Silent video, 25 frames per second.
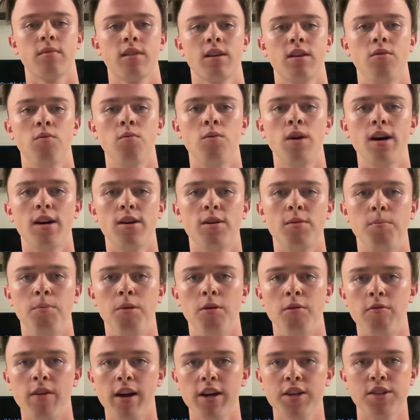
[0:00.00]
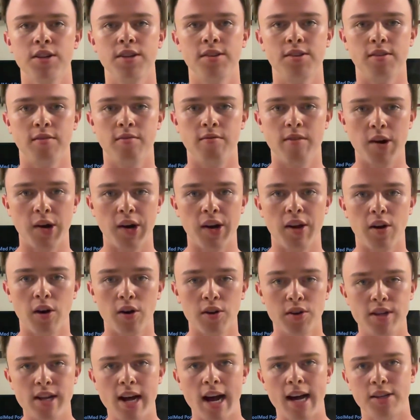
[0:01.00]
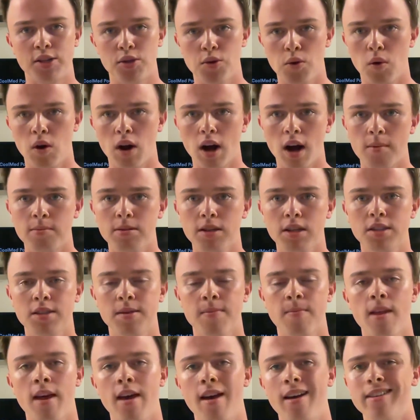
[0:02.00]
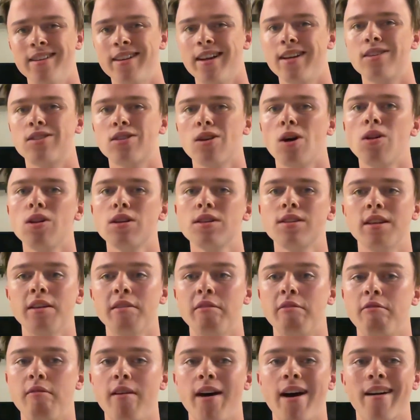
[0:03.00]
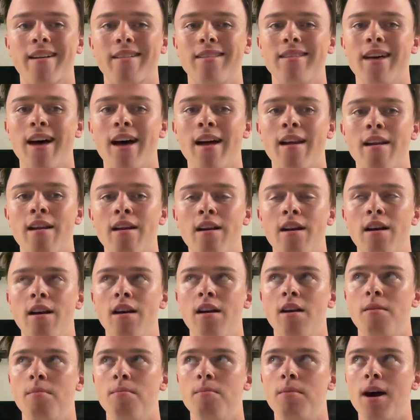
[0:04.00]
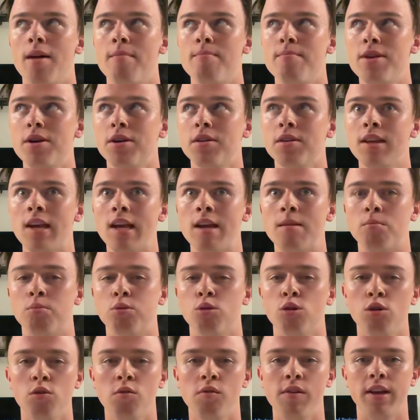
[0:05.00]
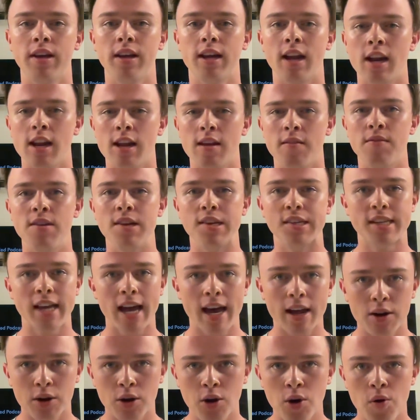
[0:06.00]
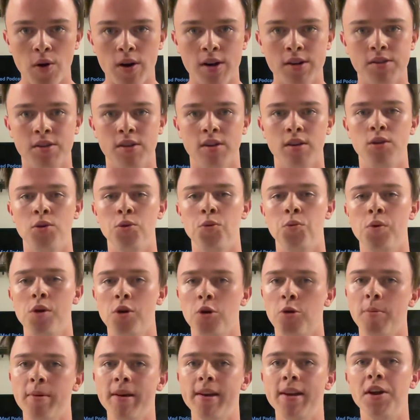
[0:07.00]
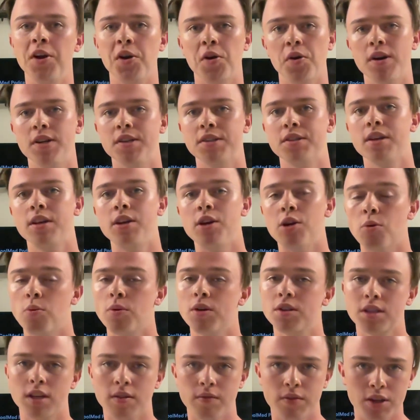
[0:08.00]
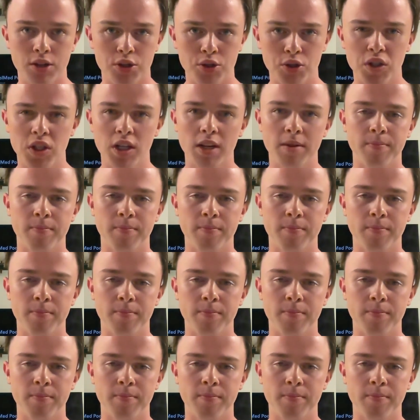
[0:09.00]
While perfection is a very hard task to accomplish, take solace in the fact that by merely improving in any of these categories, you will be decreasing your risk of injury.